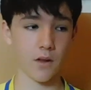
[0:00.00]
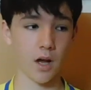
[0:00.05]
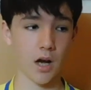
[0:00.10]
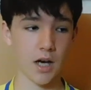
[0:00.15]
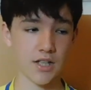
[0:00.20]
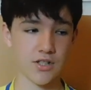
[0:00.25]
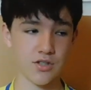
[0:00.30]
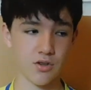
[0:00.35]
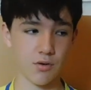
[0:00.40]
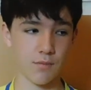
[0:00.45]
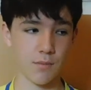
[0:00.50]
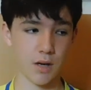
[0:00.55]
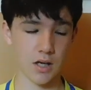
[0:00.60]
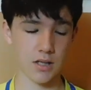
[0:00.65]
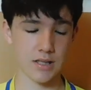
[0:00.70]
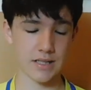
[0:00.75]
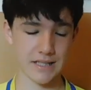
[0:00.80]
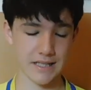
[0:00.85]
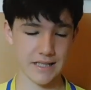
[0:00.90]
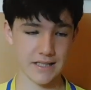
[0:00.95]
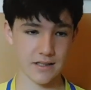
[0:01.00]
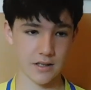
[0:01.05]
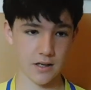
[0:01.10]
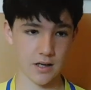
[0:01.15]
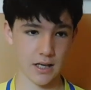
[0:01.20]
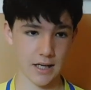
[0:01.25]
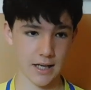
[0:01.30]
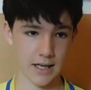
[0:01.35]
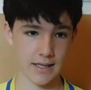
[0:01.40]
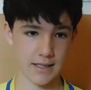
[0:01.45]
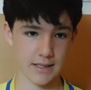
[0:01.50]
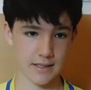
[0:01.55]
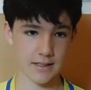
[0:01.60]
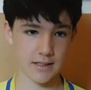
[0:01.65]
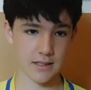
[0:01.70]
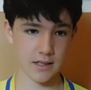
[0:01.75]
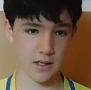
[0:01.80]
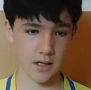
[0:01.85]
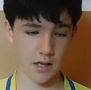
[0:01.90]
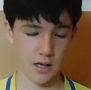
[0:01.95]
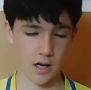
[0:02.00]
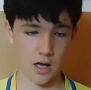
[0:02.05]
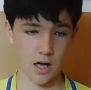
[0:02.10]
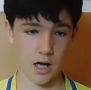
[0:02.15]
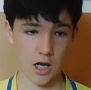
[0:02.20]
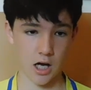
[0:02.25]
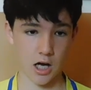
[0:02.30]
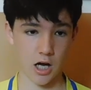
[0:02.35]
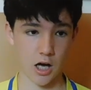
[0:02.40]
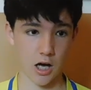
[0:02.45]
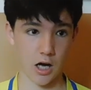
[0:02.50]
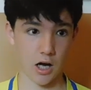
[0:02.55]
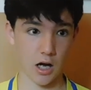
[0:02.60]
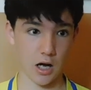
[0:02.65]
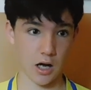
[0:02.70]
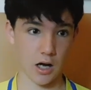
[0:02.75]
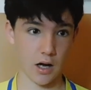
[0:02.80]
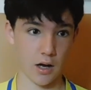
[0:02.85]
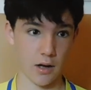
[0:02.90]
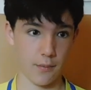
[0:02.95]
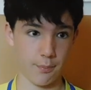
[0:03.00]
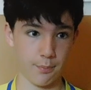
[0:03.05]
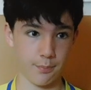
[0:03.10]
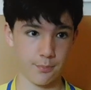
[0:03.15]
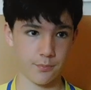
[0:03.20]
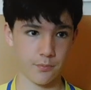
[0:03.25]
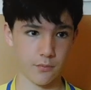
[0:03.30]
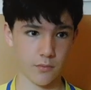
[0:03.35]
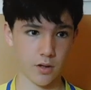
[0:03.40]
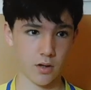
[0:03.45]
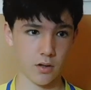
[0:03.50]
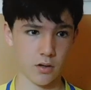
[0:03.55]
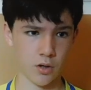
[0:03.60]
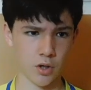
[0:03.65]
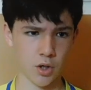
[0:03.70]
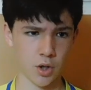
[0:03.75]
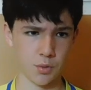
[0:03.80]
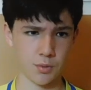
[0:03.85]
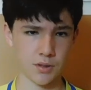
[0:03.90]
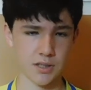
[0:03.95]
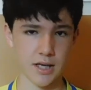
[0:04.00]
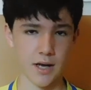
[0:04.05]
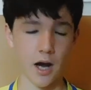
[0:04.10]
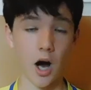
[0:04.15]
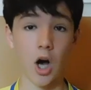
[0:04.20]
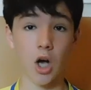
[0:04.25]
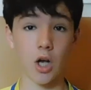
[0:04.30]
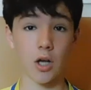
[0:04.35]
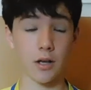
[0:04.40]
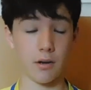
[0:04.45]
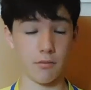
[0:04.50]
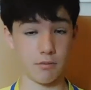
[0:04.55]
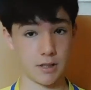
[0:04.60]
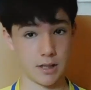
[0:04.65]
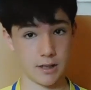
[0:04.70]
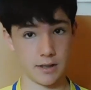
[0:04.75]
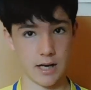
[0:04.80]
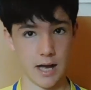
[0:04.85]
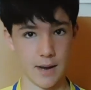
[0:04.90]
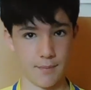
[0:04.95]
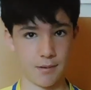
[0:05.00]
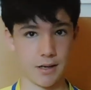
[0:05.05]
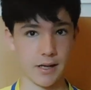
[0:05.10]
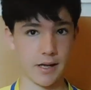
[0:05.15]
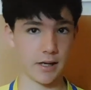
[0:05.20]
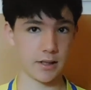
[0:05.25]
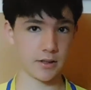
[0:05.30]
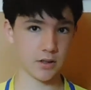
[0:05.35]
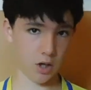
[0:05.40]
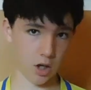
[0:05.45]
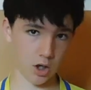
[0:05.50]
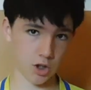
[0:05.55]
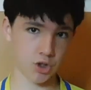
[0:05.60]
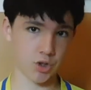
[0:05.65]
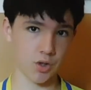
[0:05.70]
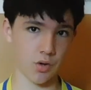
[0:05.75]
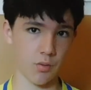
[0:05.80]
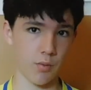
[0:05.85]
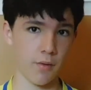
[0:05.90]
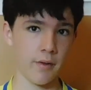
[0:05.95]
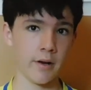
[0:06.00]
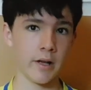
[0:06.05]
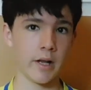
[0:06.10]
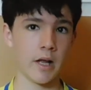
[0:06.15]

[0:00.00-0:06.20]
I saw him last season against who was it? It was Napoli against Arsenal.